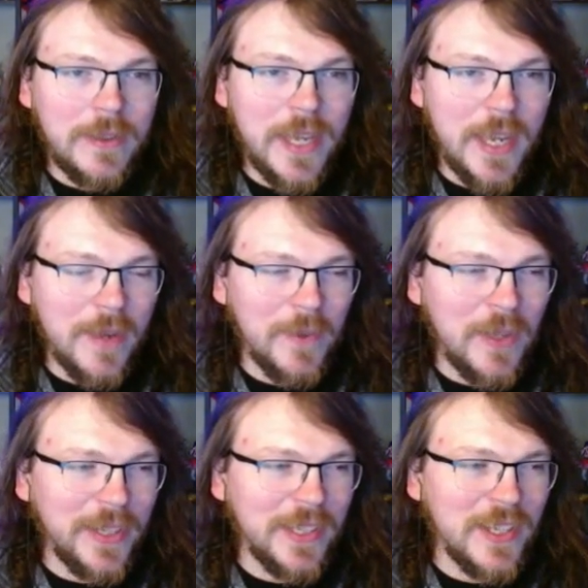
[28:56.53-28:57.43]
Damn,
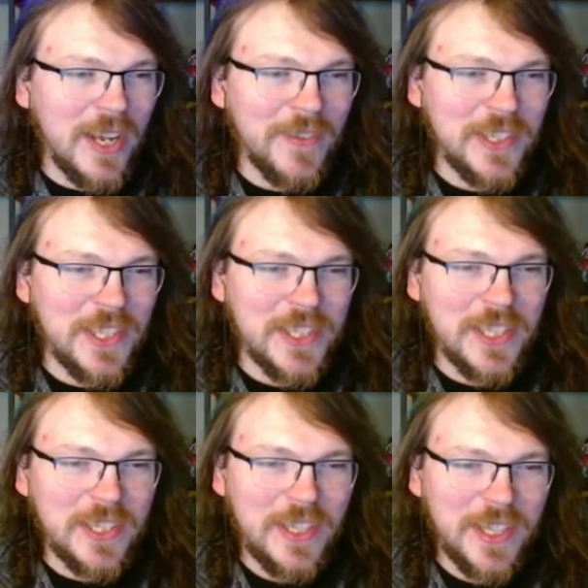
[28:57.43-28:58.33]
collecting comics is
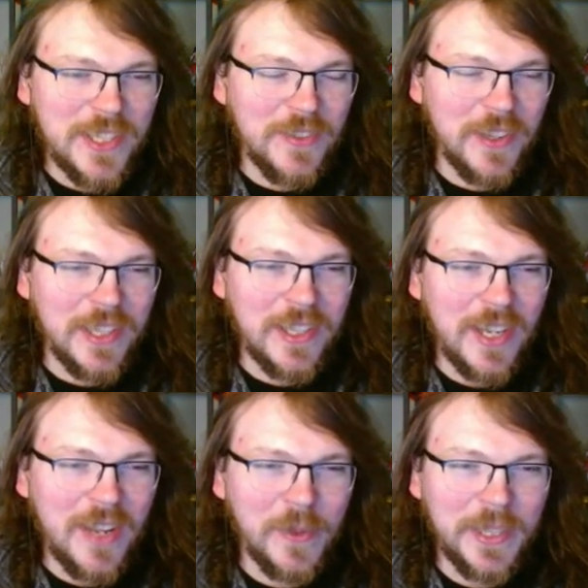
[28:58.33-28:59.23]
a fucking
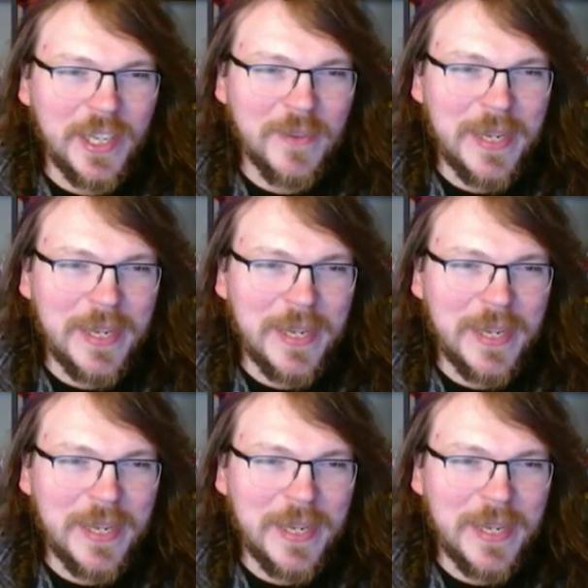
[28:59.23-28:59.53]
complicated